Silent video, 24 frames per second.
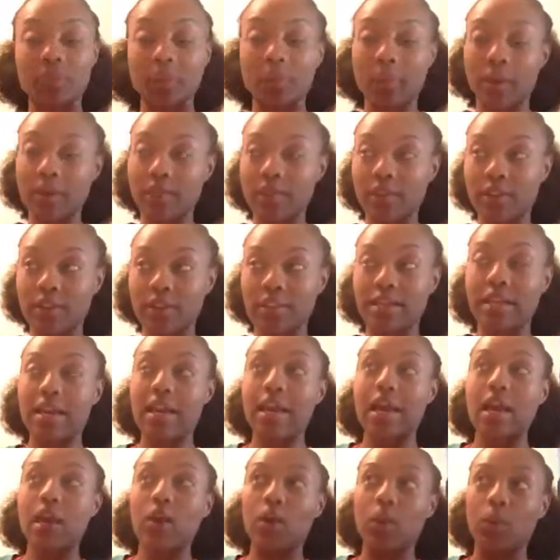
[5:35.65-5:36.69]
My friend,
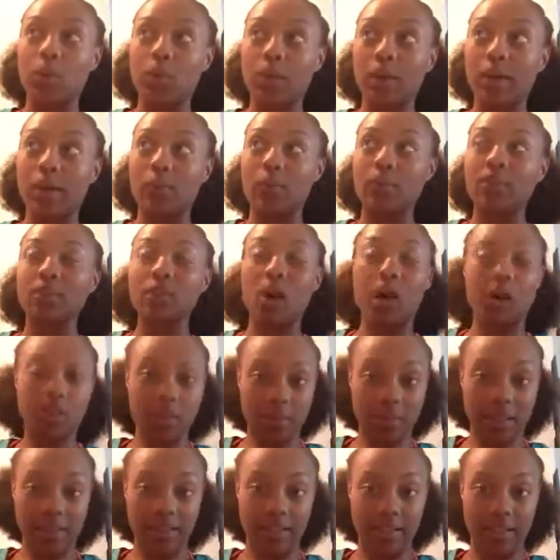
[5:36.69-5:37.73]
we talked
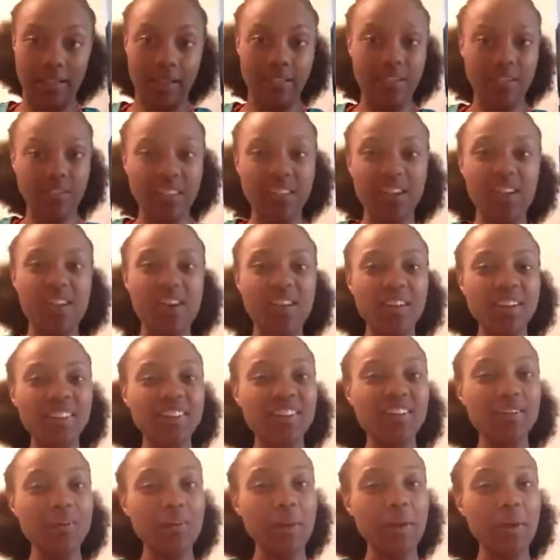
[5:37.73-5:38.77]
about this, and I was like, oh, that's
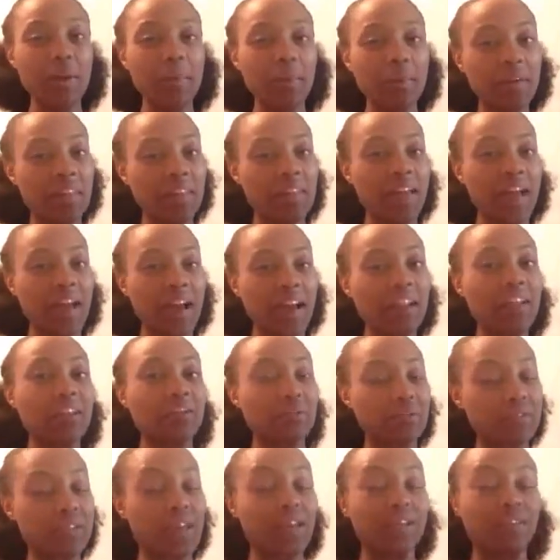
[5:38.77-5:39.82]
a good way to put that. I gotta
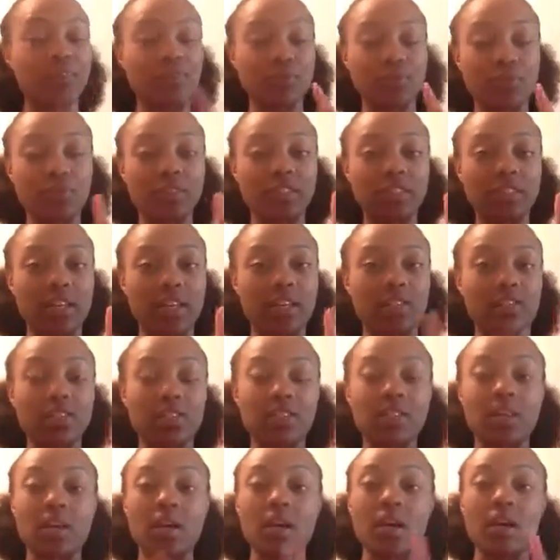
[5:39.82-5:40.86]
use that. So 4
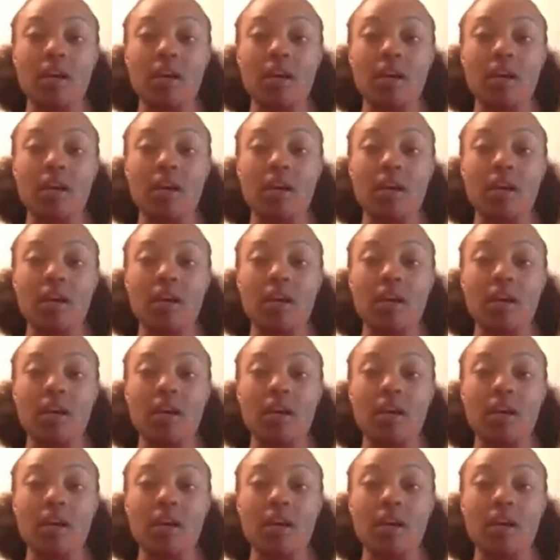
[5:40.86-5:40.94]
stages.